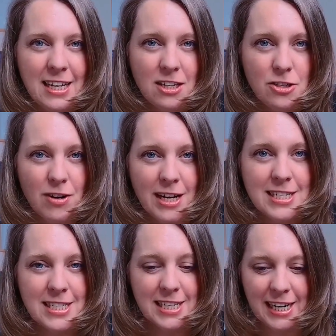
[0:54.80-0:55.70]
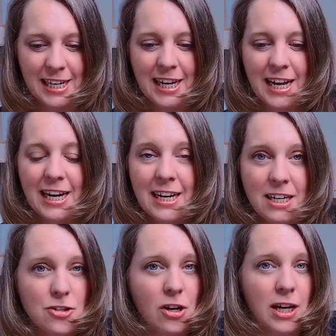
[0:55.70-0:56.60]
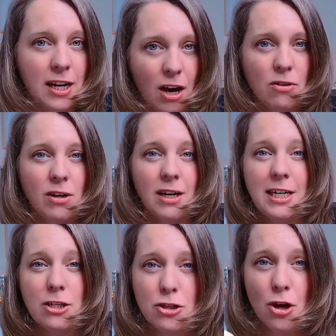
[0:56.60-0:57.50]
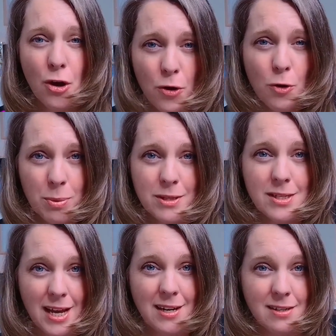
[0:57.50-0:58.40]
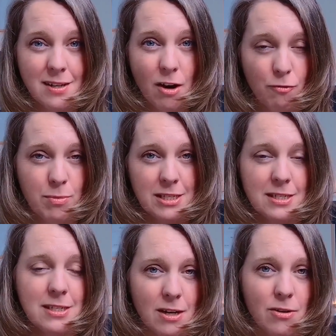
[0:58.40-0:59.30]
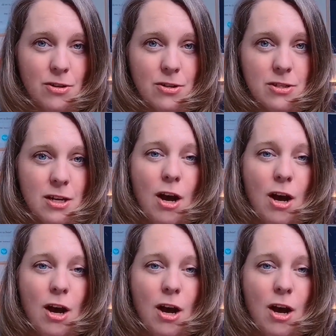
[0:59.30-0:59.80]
interestingly, literally only 2% of business owners